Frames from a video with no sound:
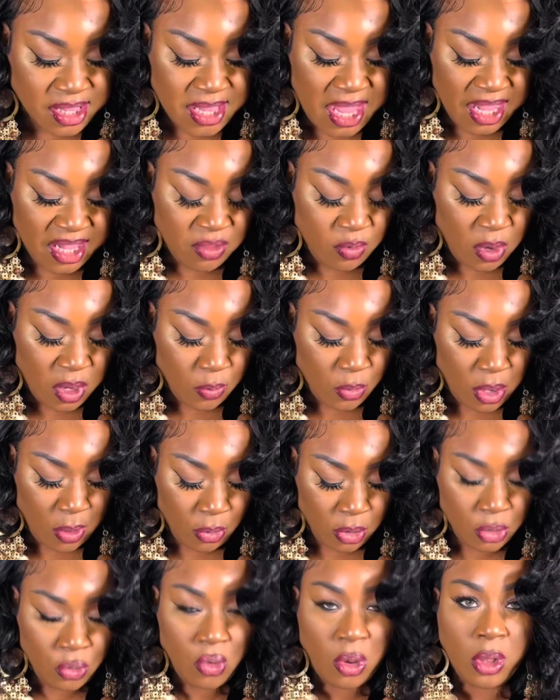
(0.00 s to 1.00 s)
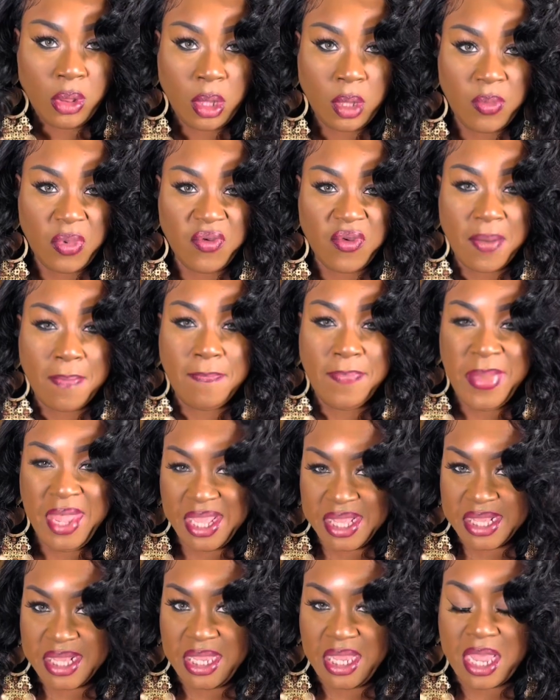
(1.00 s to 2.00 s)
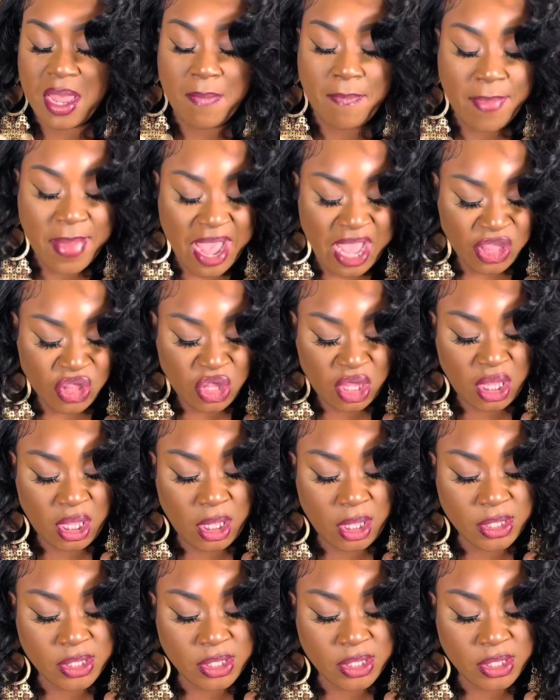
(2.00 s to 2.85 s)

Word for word: next one, I'm going to do a little bit of mixing and matching.